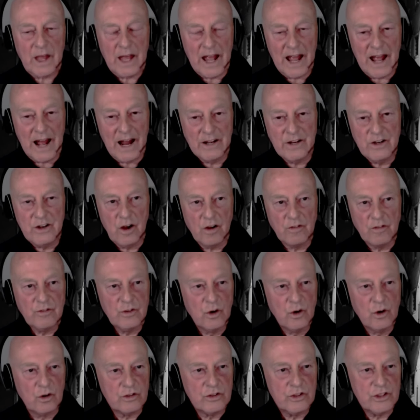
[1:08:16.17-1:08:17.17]
I've
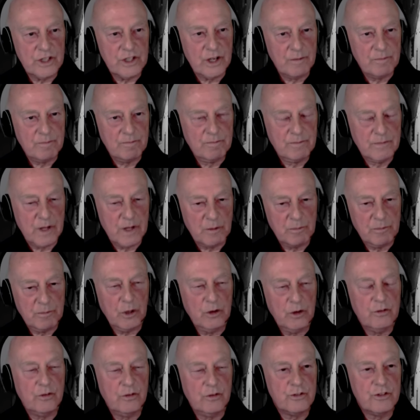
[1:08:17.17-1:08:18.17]
got A
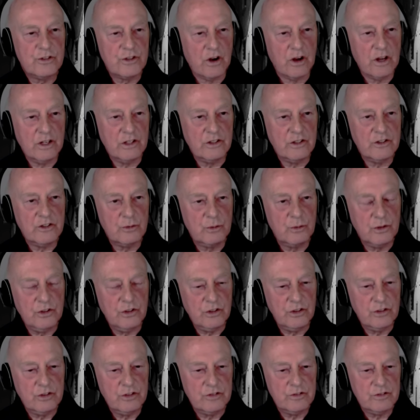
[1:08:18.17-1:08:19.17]
Beautiful Silence, which
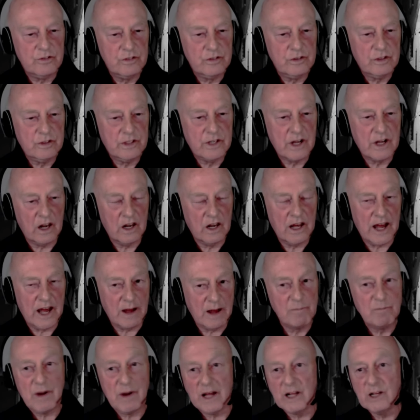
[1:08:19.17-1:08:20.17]
is color
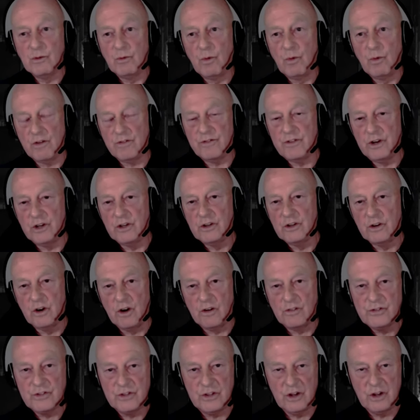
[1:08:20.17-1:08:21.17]
and black and white
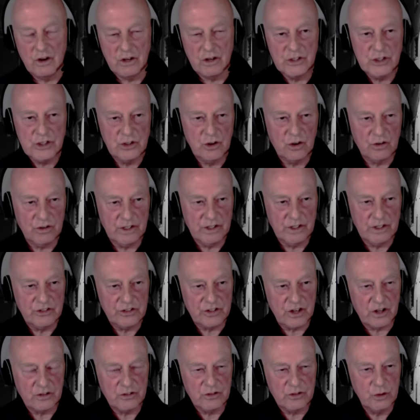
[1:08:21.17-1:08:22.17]
photographs that I shot in
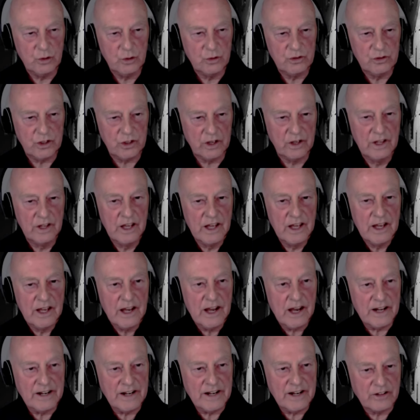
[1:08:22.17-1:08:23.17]
South Georgia
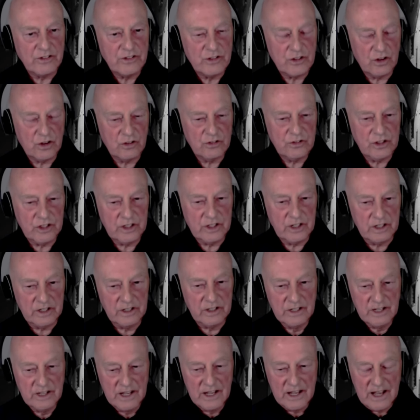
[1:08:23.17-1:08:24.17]
and Antarctica.
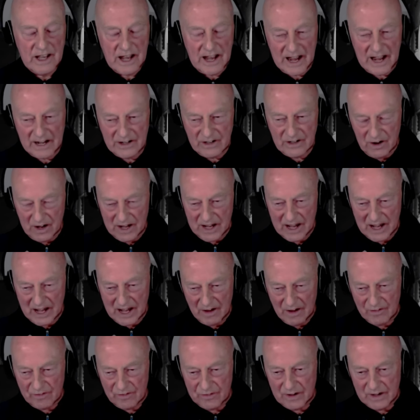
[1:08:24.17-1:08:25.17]
And I
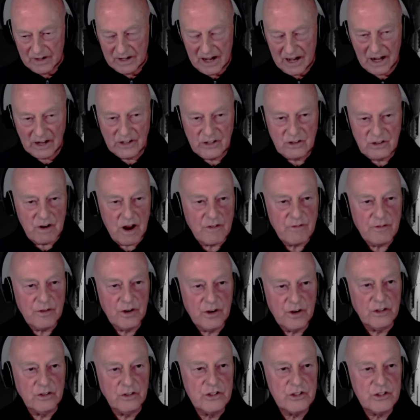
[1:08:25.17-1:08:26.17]
have Under
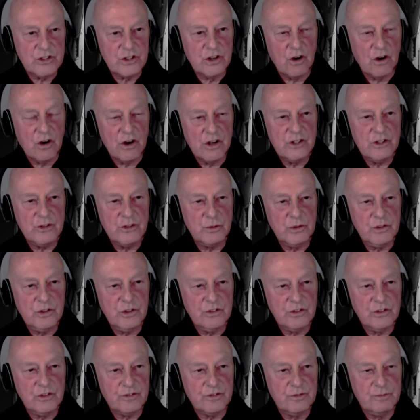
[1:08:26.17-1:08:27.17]
African Skies, which
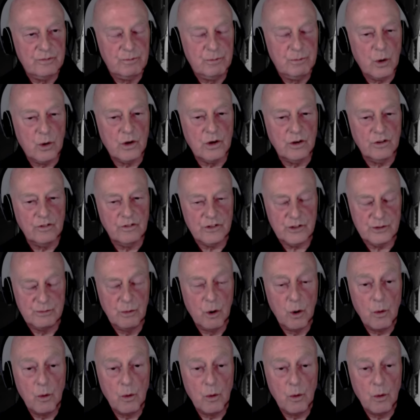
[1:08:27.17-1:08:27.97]
is a book of